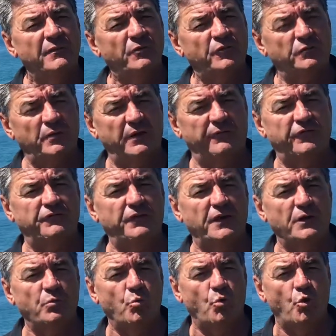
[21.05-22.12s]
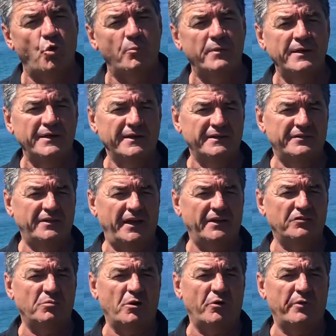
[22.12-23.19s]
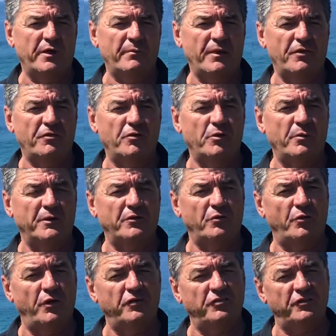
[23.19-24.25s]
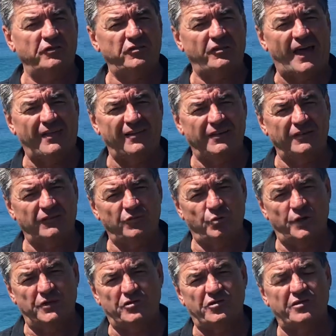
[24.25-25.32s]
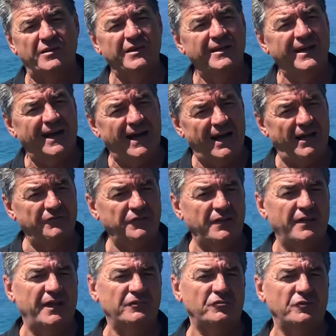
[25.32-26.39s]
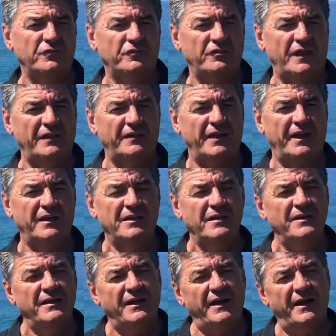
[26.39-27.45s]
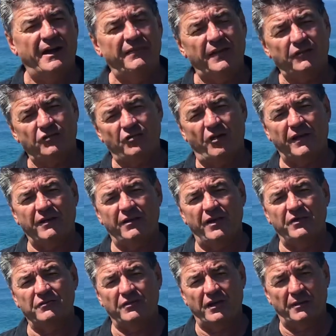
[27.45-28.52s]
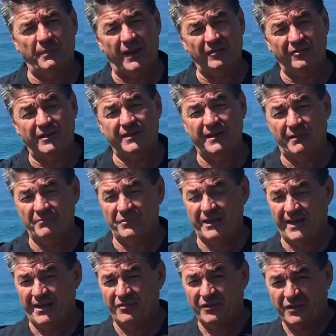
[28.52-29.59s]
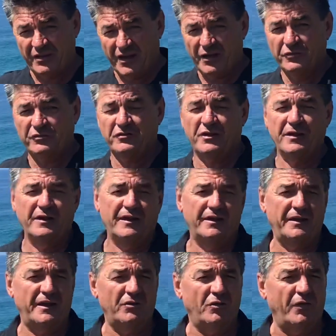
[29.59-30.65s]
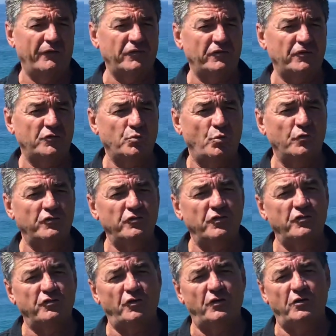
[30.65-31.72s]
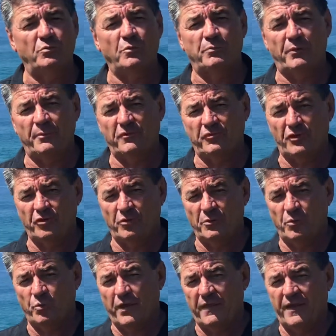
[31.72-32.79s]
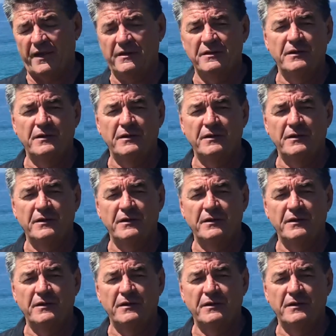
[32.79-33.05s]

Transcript: we're going to have a fairly warm day tomorrow, around about 31 degrees, and a southerly switch after lunch on Sunday. That cyclone is going to basically come down the coast and head obviously towards New Zealand. We'll probably see a little bit of weather